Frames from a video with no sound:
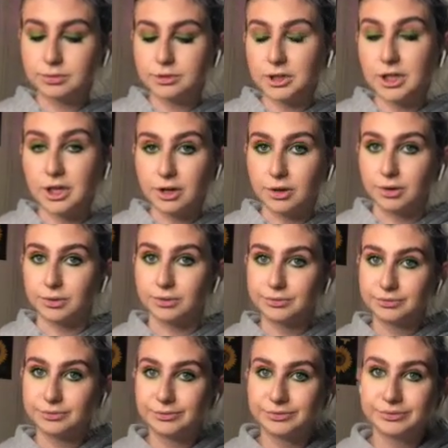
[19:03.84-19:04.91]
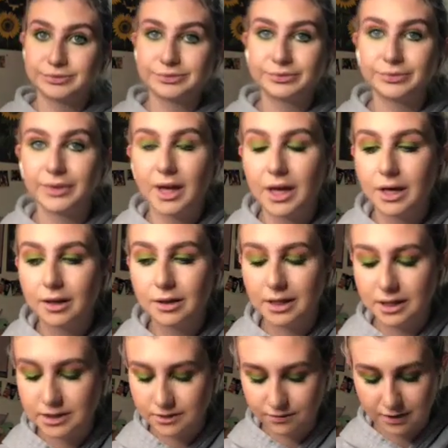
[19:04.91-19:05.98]
Cute.
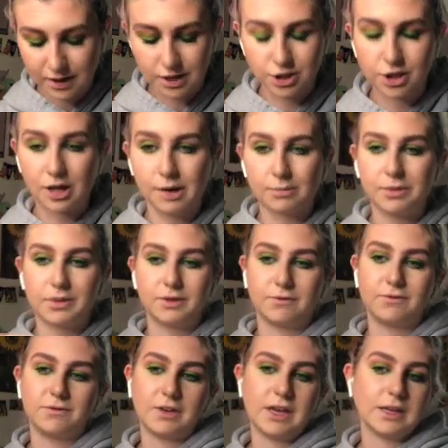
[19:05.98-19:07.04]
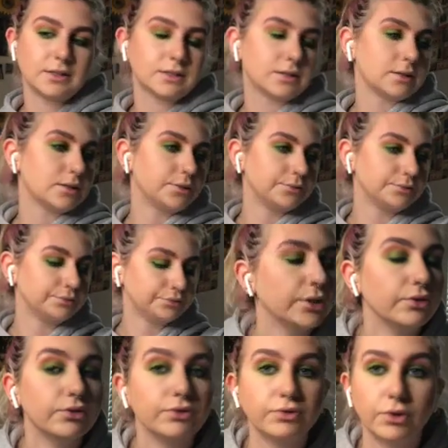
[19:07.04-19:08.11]
Let's finish up the face.
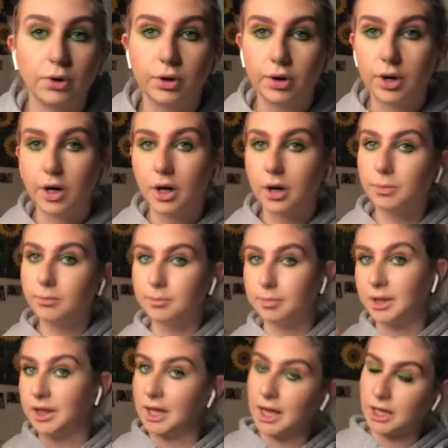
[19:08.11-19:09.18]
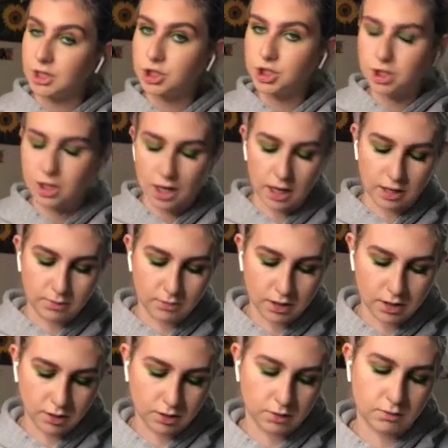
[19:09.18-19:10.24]
For blush, I'm
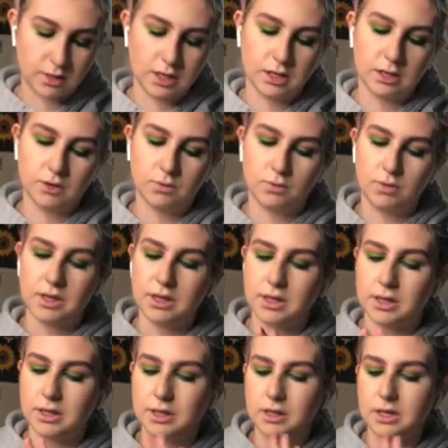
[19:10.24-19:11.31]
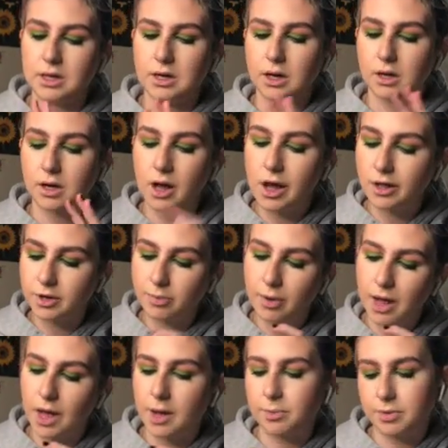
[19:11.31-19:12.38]
gonna go in with the
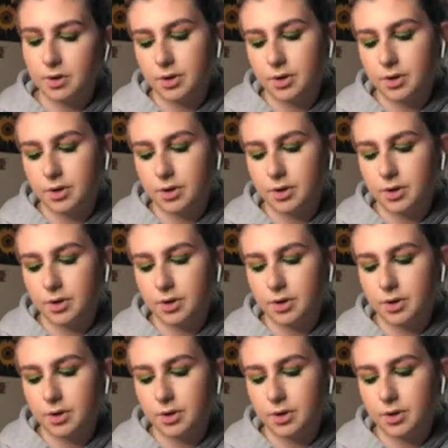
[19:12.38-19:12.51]
ColourPop.